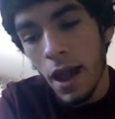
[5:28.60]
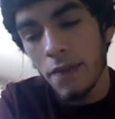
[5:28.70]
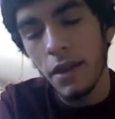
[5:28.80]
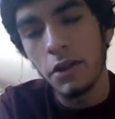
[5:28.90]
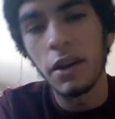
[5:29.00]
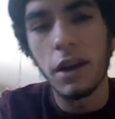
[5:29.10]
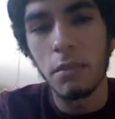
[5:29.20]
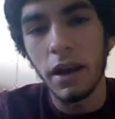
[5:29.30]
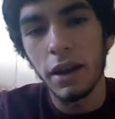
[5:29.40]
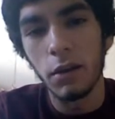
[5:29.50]
and then you can
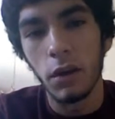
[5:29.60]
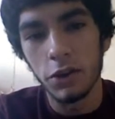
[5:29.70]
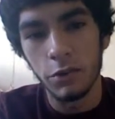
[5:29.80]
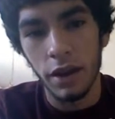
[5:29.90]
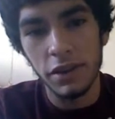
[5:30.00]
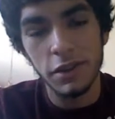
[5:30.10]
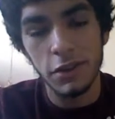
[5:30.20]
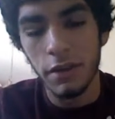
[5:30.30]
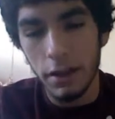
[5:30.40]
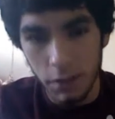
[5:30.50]
come back here and watch the rest.
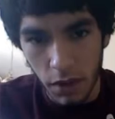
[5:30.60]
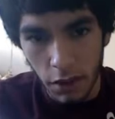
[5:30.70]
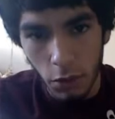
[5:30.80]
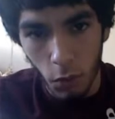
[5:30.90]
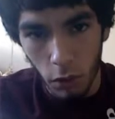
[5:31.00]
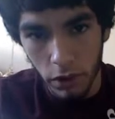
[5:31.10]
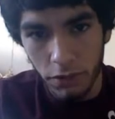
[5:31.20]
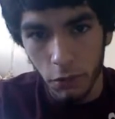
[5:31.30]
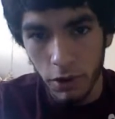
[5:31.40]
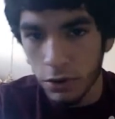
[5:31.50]
So that's my little warning
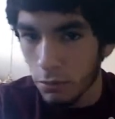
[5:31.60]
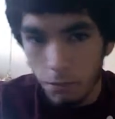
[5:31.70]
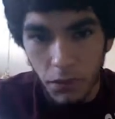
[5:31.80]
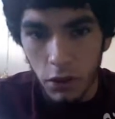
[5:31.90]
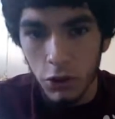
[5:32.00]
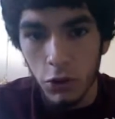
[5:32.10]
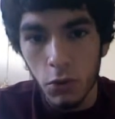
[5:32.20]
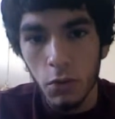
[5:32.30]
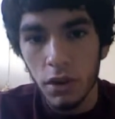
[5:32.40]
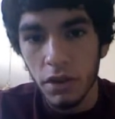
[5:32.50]
for you.
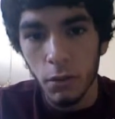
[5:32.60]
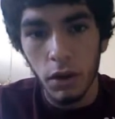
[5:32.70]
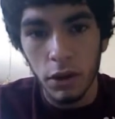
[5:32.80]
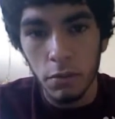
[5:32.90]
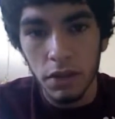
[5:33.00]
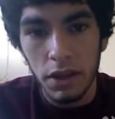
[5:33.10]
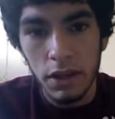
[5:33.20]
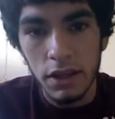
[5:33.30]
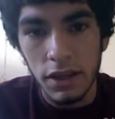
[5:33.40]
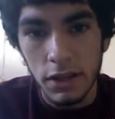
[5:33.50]
Do with it what you
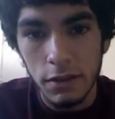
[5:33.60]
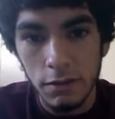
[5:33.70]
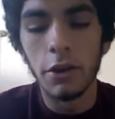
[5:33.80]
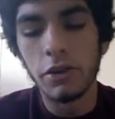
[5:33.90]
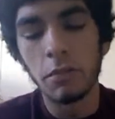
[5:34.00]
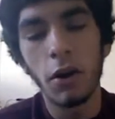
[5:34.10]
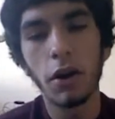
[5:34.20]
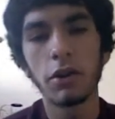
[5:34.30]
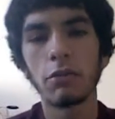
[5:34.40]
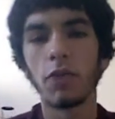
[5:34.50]
please. Now, there was a
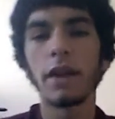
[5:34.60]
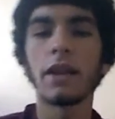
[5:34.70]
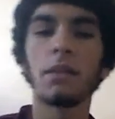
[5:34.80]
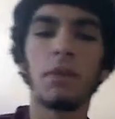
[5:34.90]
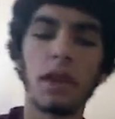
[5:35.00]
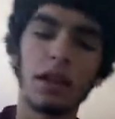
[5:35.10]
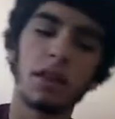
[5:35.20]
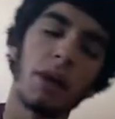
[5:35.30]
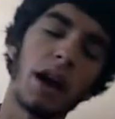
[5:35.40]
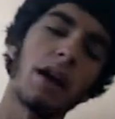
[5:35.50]
part right at the beginning
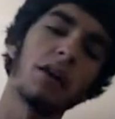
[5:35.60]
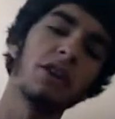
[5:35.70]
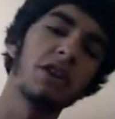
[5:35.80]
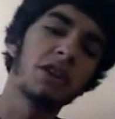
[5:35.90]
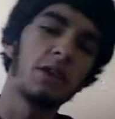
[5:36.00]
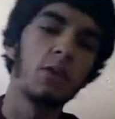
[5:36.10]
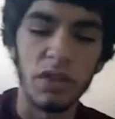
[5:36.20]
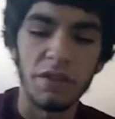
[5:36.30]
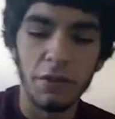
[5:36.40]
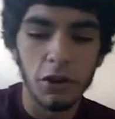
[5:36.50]
in the biology scene
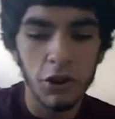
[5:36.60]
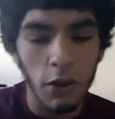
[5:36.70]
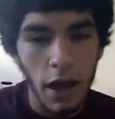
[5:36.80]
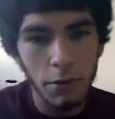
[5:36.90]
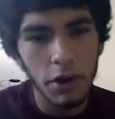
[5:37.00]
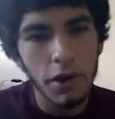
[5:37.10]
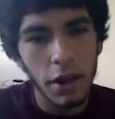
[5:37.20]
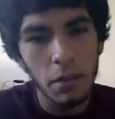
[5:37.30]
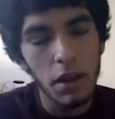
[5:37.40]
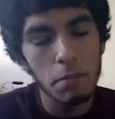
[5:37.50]
when they first show Edward
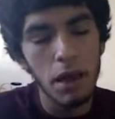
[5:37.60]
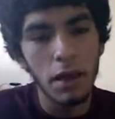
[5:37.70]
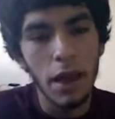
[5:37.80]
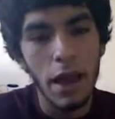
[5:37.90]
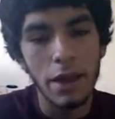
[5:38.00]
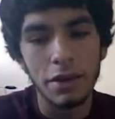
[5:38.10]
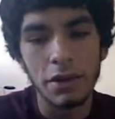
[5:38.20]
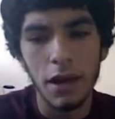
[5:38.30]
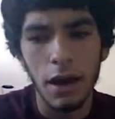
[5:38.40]
kind of meeting Bella, and